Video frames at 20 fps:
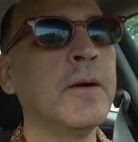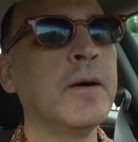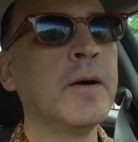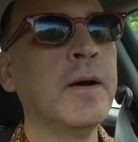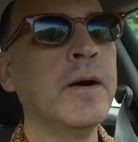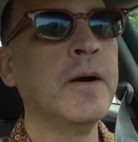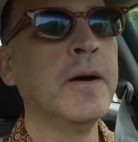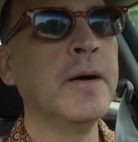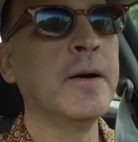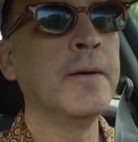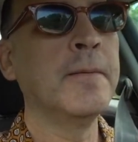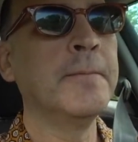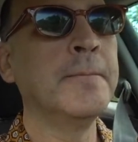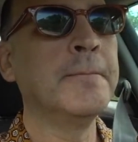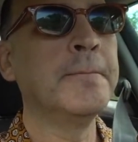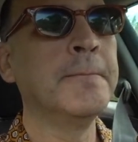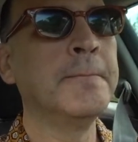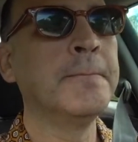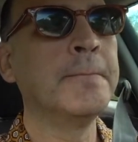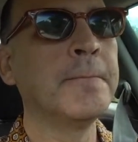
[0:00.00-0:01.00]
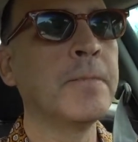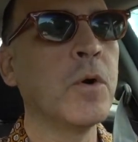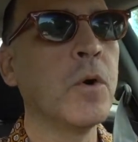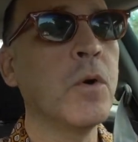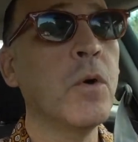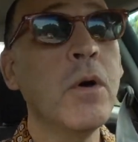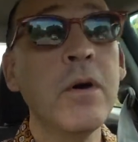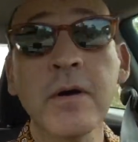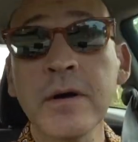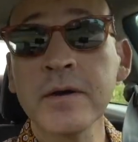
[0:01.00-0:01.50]
Um,
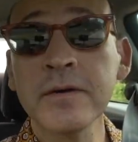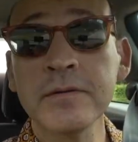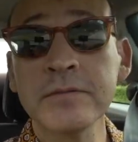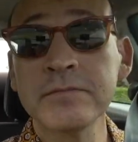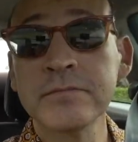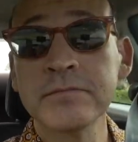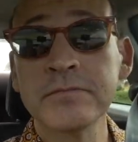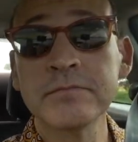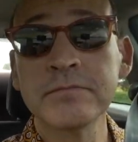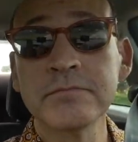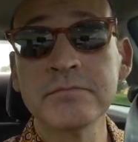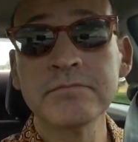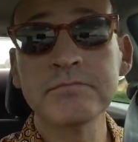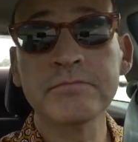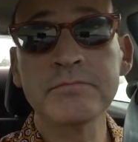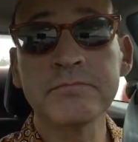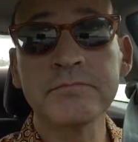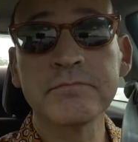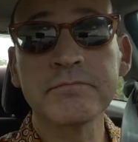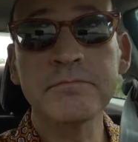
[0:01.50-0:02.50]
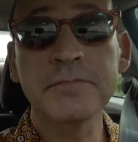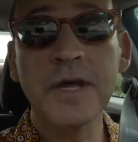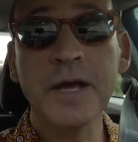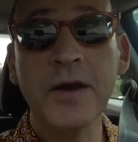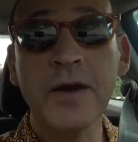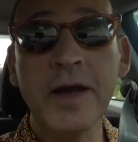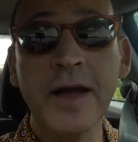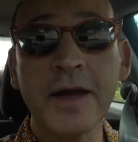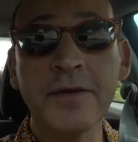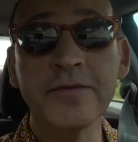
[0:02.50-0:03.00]
or,
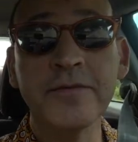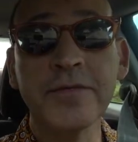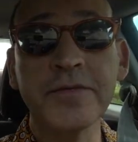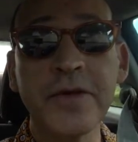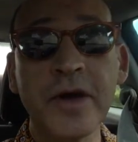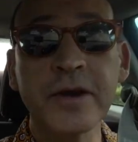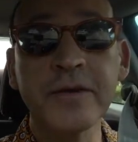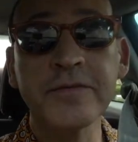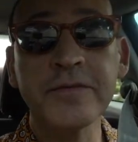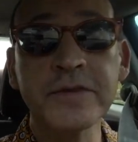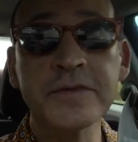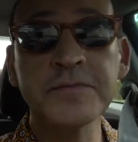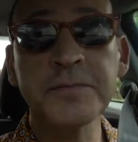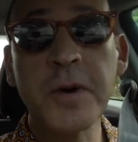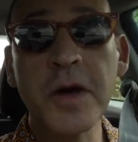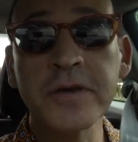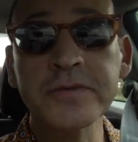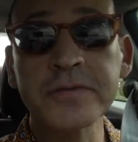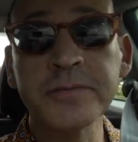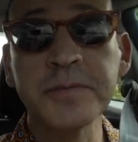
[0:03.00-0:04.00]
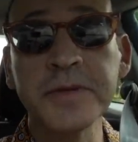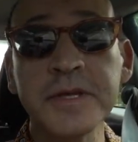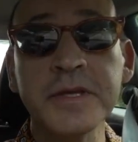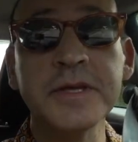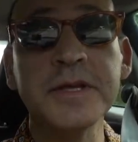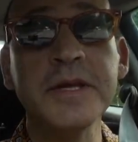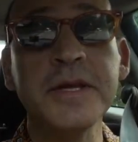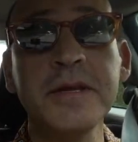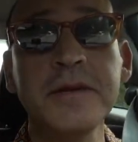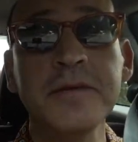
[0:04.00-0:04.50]
now I haven't thought of this
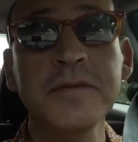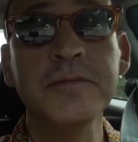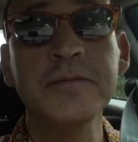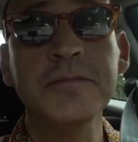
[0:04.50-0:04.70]
possibility.